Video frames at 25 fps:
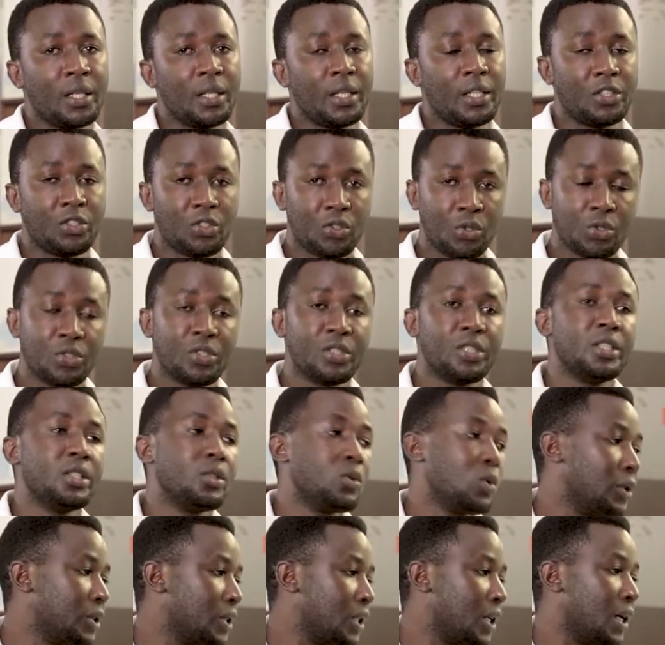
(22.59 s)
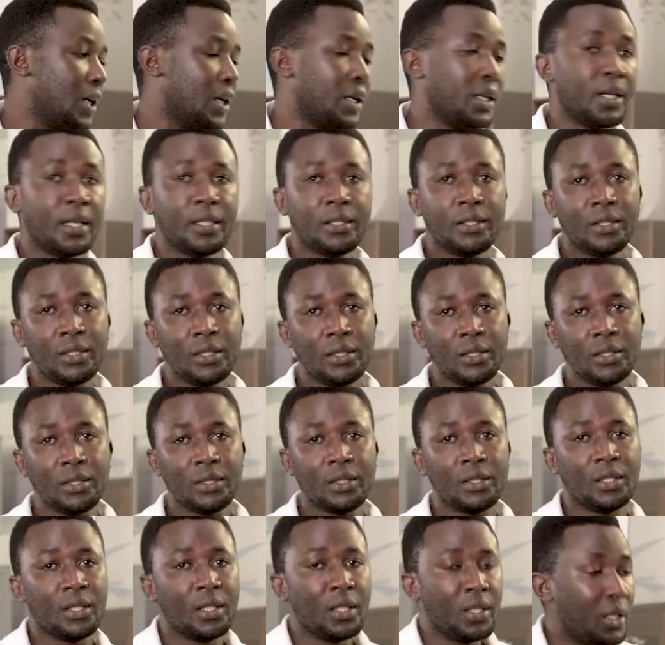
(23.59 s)
It's used in water
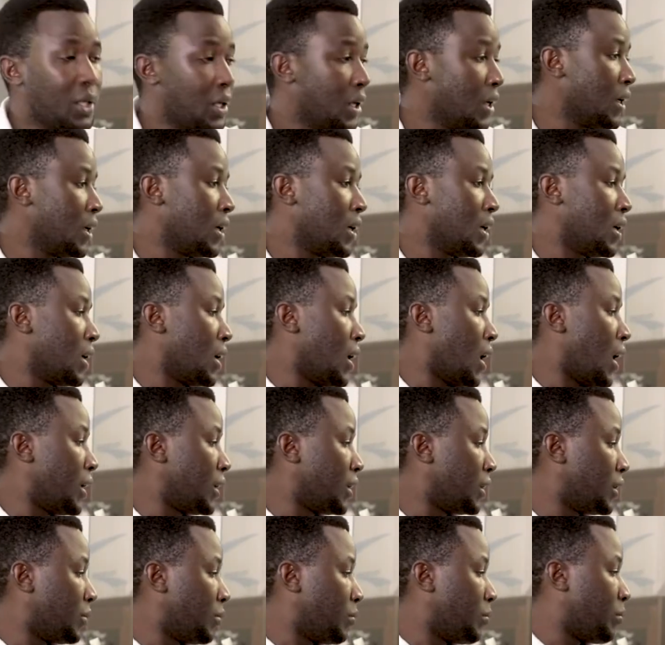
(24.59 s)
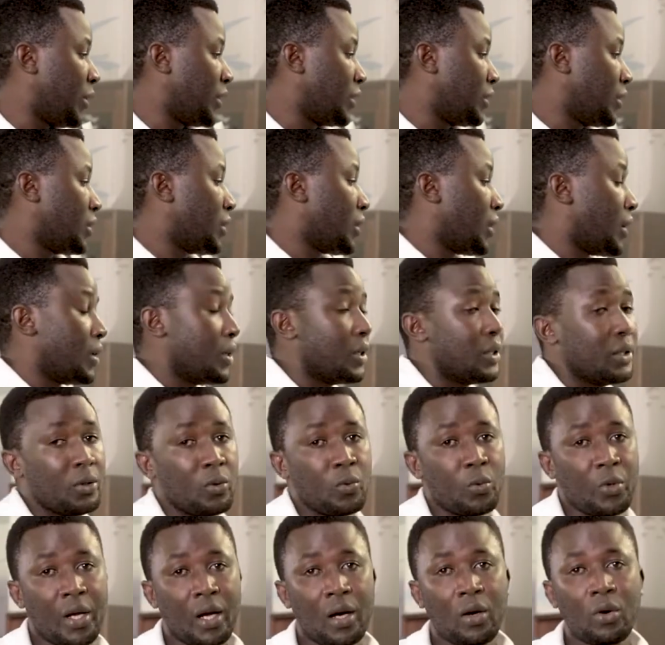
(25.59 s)
analysis, and particularly
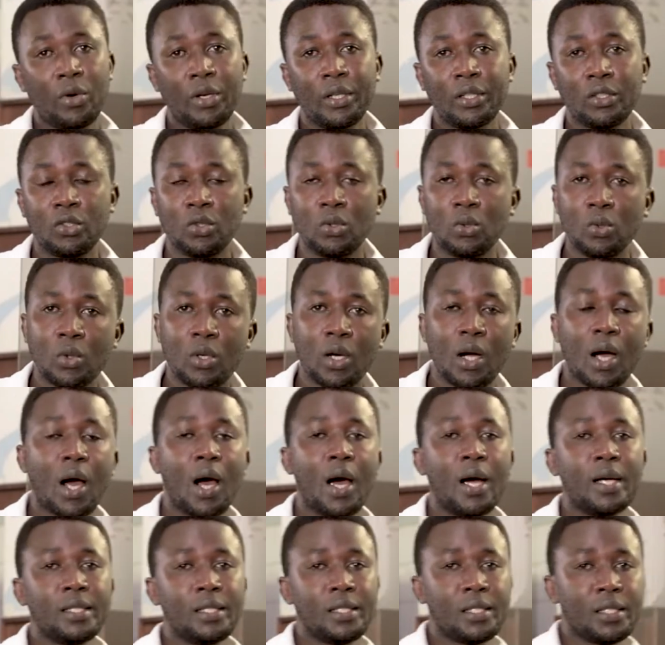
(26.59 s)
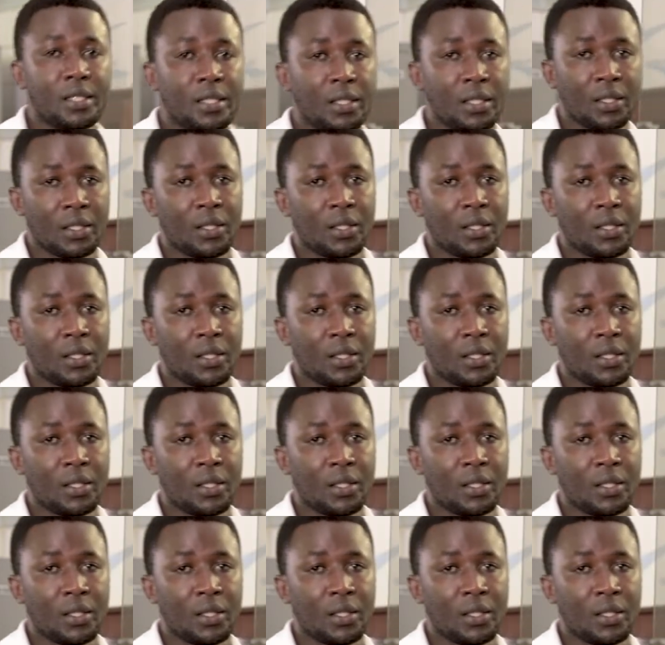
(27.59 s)
we are going to look at